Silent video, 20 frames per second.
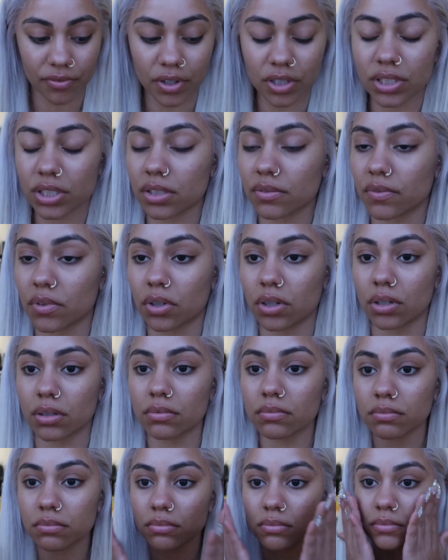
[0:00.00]
first of
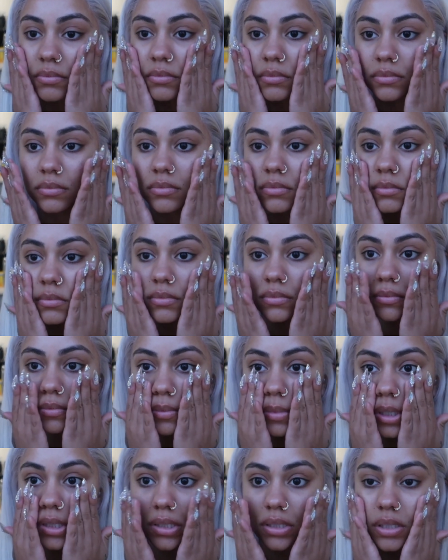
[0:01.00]
all,
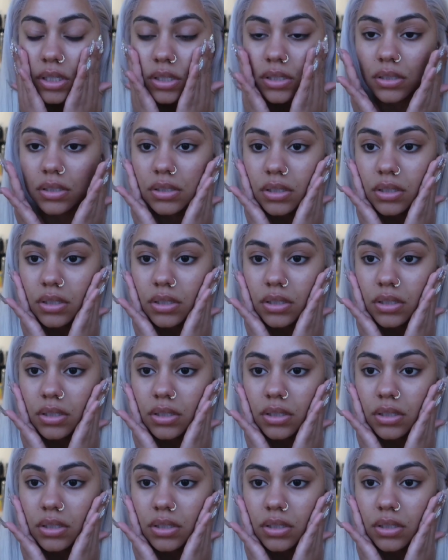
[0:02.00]
my skin is